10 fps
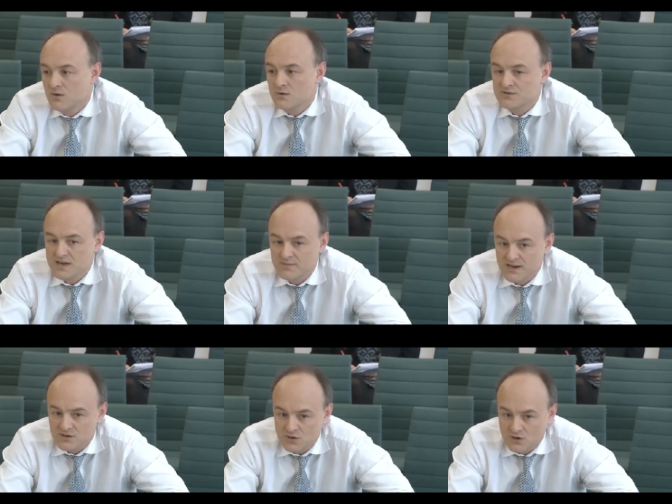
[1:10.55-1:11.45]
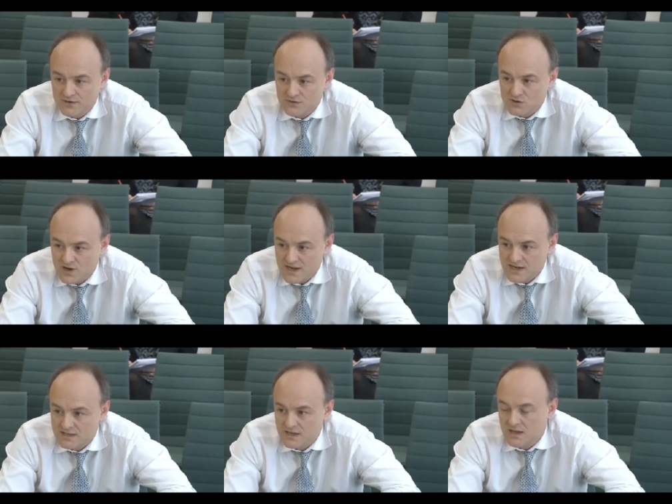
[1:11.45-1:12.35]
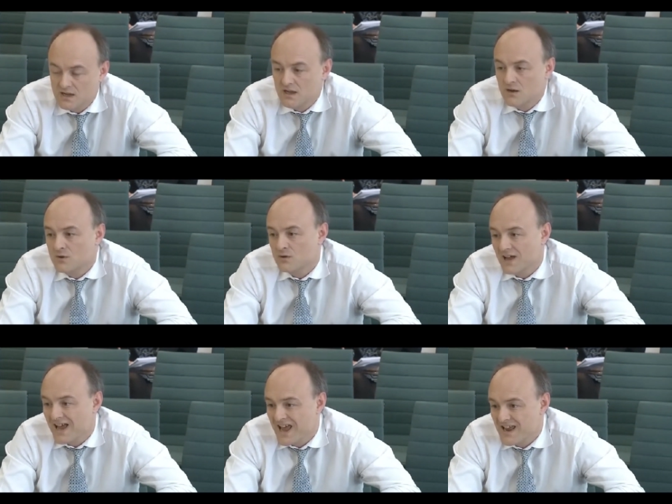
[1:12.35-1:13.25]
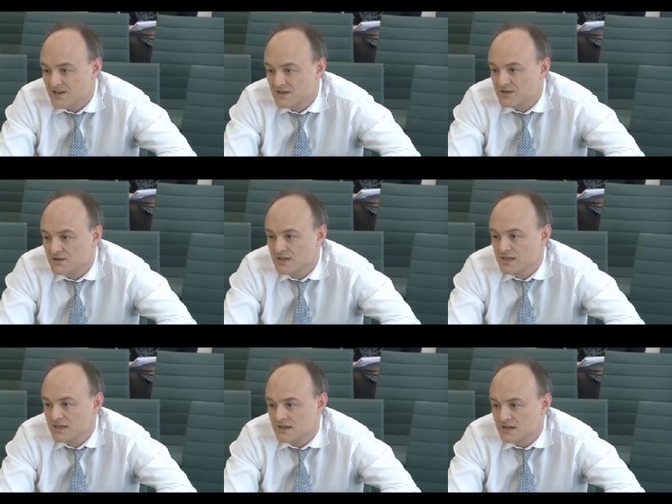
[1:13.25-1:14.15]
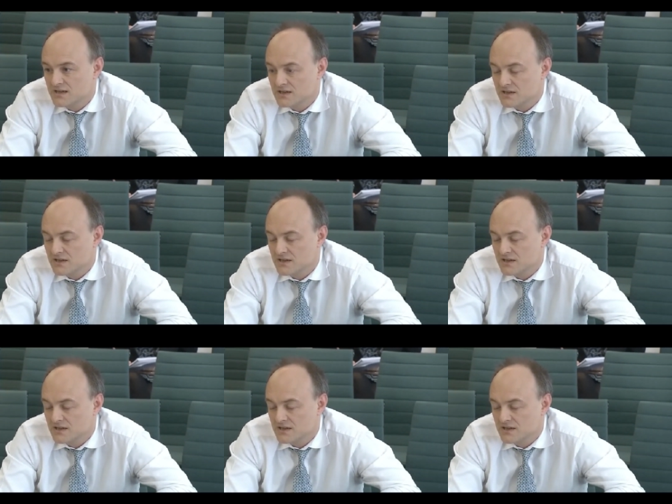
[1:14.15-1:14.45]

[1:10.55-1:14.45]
We will take back control of trade. We will end the